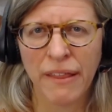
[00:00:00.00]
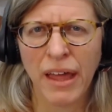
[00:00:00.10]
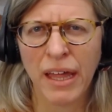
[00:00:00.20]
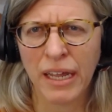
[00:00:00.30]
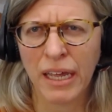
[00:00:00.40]
And
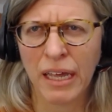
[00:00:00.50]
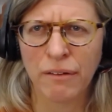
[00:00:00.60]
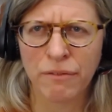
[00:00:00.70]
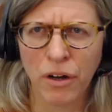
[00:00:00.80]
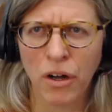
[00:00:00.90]
then it
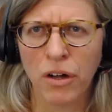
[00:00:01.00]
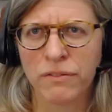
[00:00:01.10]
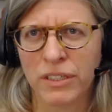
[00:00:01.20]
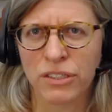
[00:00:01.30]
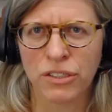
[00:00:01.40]

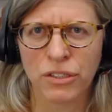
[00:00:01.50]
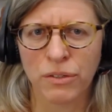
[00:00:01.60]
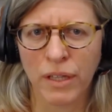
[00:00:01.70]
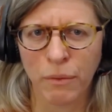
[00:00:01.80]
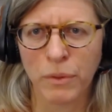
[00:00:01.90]
evolved
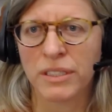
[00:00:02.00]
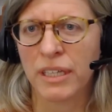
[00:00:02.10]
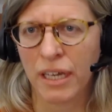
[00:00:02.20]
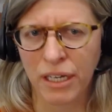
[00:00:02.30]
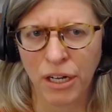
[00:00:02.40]
into like, what's
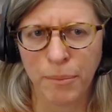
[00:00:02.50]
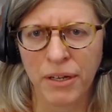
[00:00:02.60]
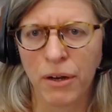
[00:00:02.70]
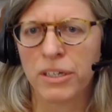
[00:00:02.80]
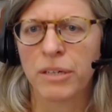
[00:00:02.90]
the
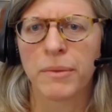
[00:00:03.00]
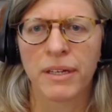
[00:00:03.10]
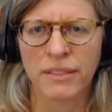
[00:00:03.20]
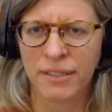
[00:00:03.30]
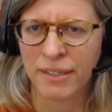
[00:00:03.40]
economic
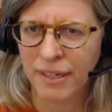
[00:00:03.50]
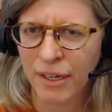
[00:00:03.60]
argument?